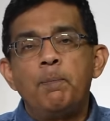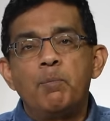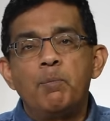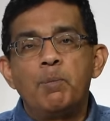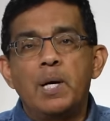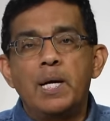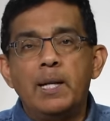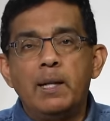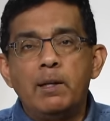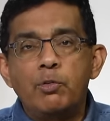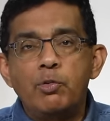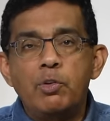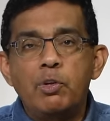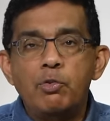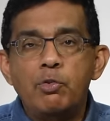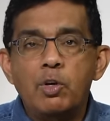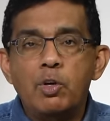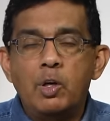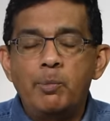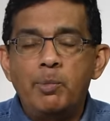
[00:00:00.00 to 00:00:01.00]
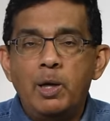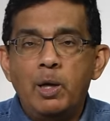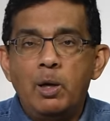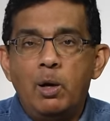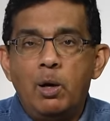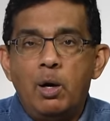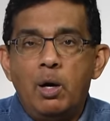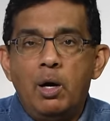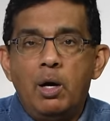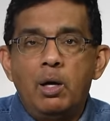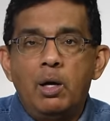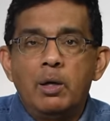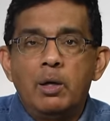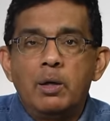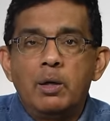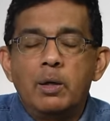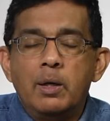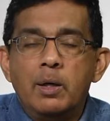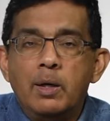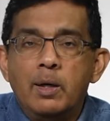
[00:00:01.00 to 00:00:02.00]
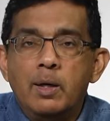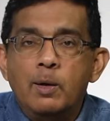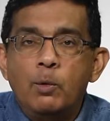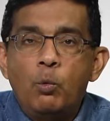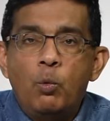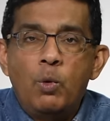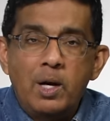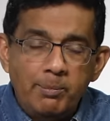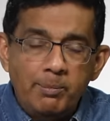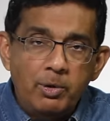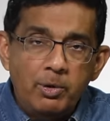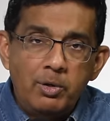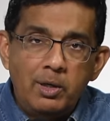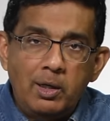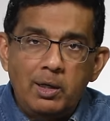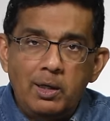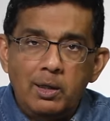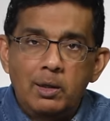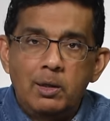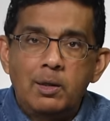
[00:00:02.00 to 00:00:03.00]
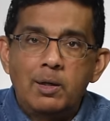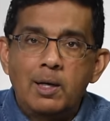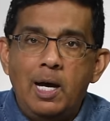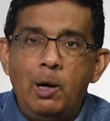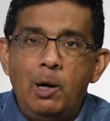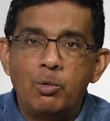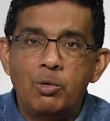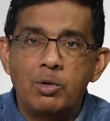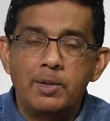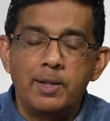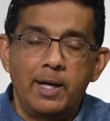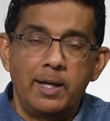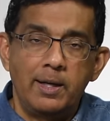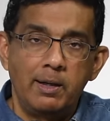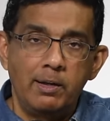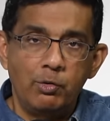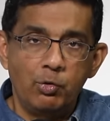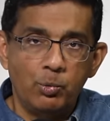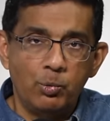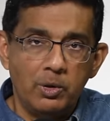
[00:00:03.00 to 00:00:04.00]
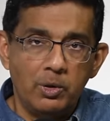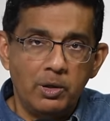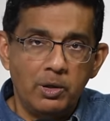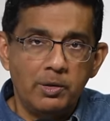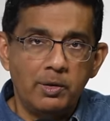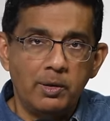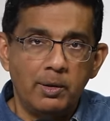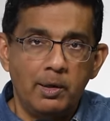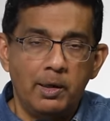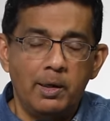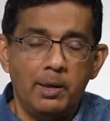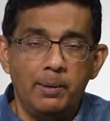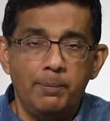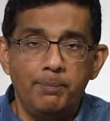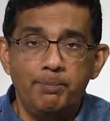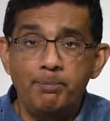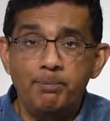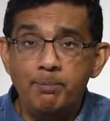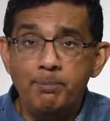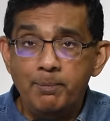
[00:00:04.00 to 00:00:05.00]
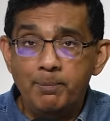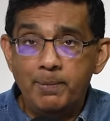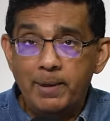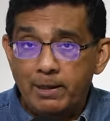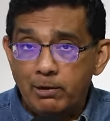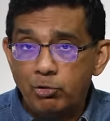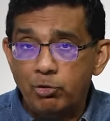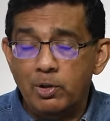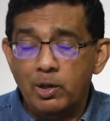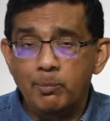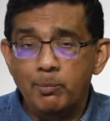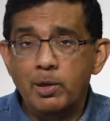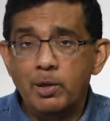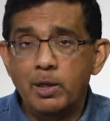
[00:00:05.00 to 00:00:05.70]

but it's disturbing on one particular count that is worth mentioning